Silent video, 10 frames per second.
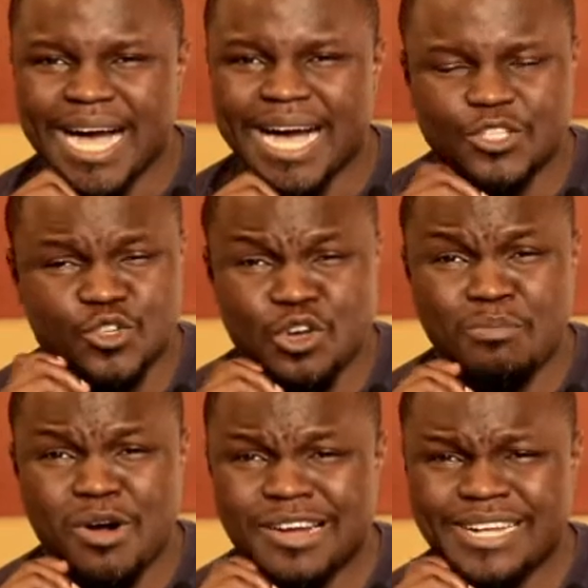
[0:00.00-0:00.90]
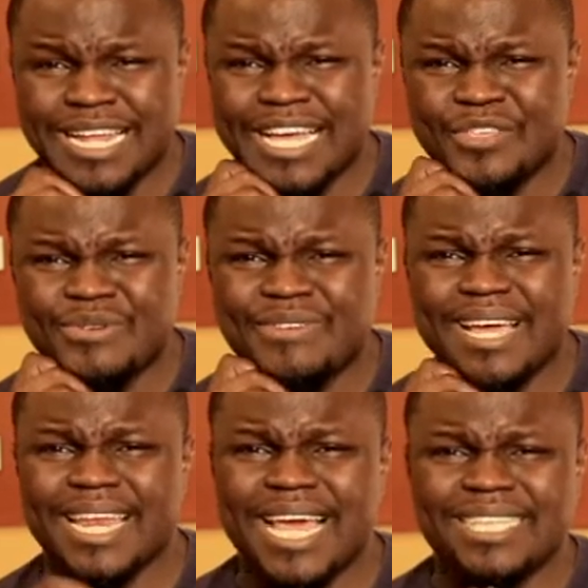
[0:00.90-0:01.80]
uh, to your partner and you
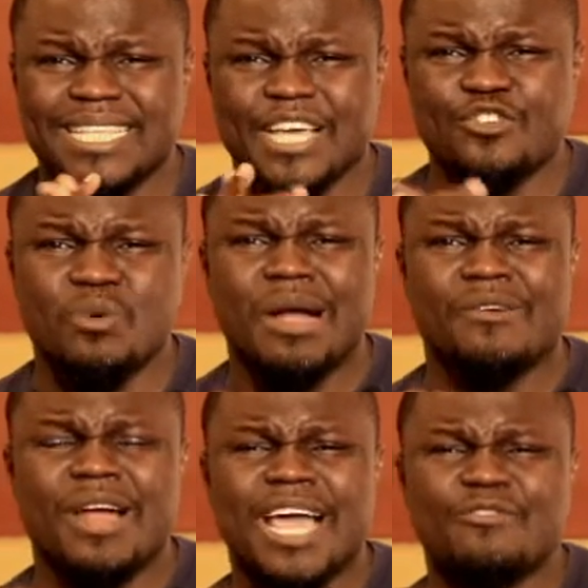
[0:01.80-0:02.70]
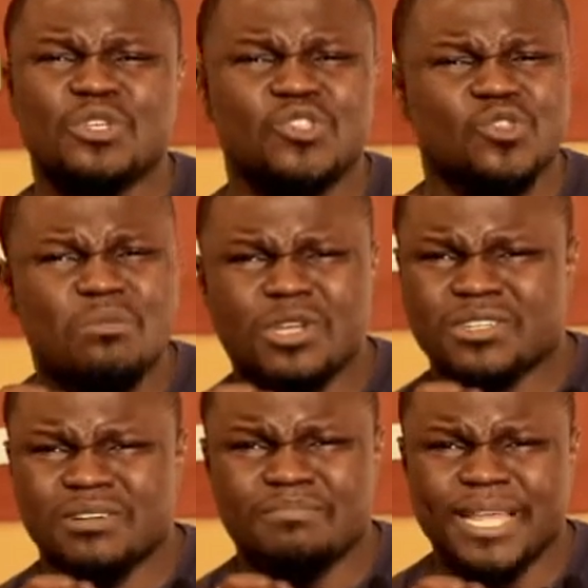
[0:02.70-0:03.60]
realize that you arrive with so
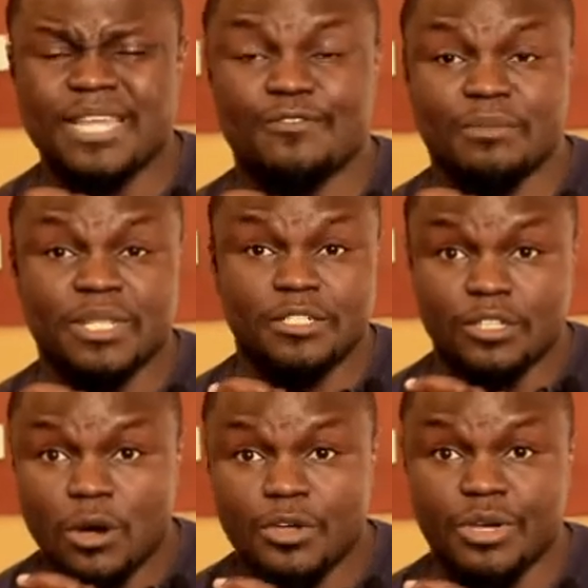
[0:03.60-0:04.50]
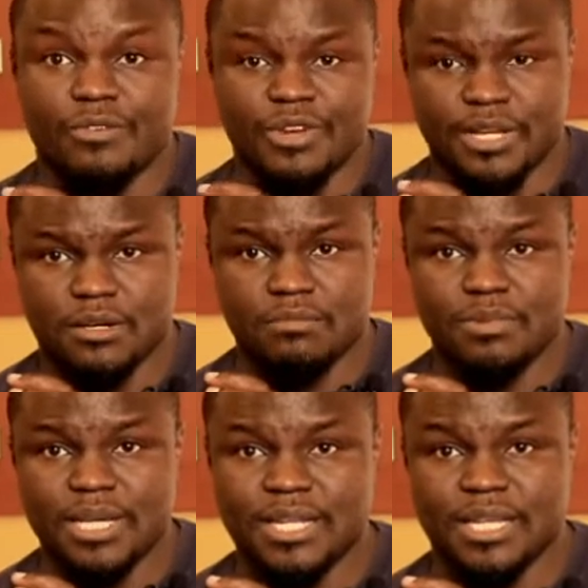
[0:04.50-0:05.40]
much complaint. From the door you're already
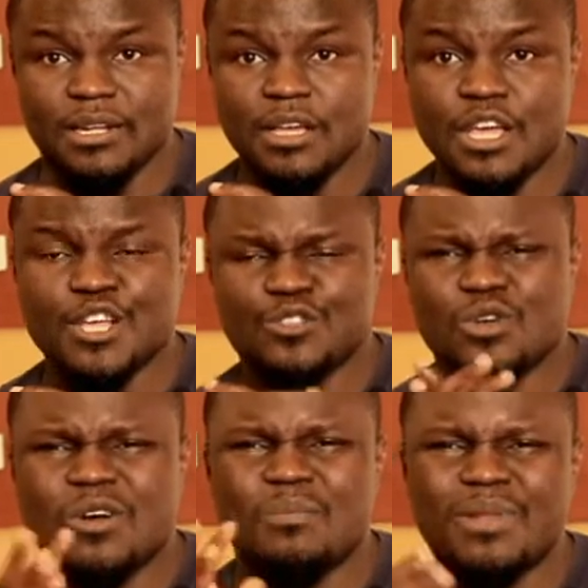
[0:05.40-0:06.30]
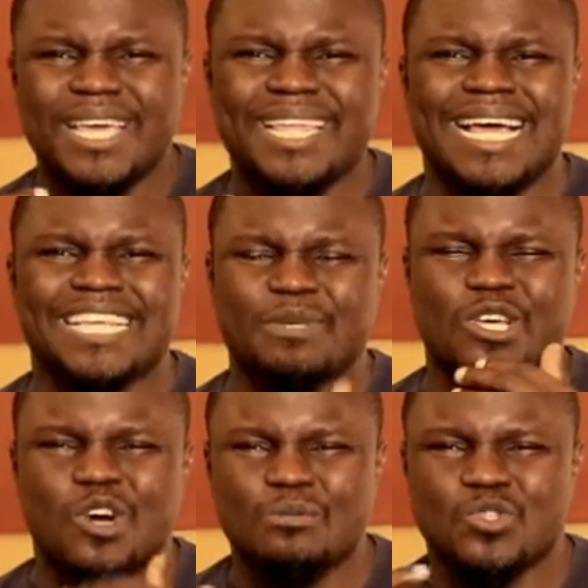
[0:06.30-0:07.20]
complaining. So complaining has
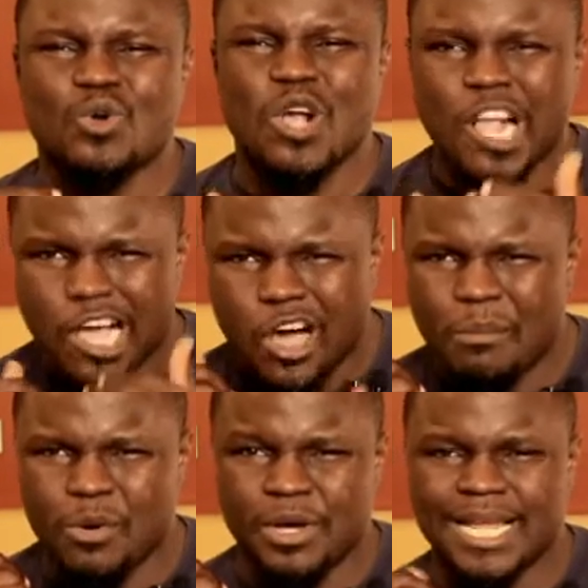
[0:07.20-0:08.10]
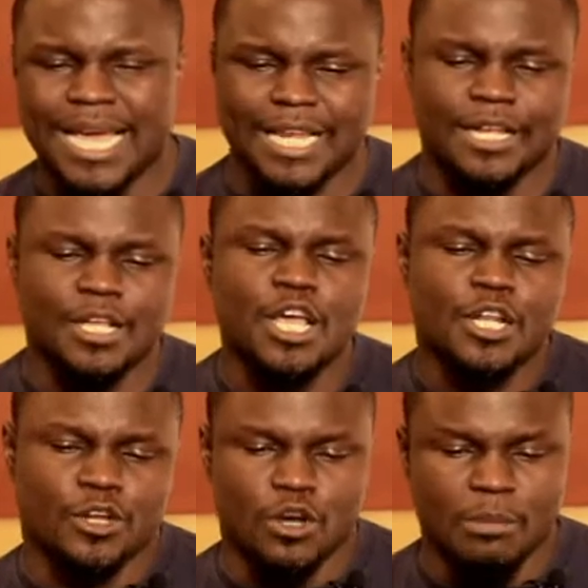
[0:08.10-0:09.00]
become so common and
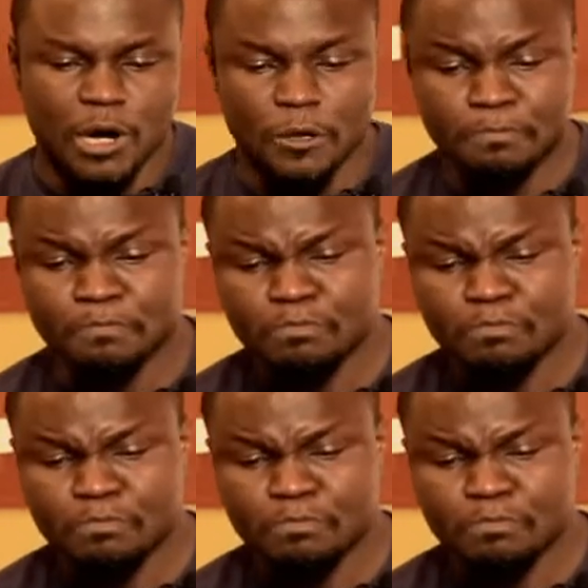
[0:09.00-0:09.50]
normal.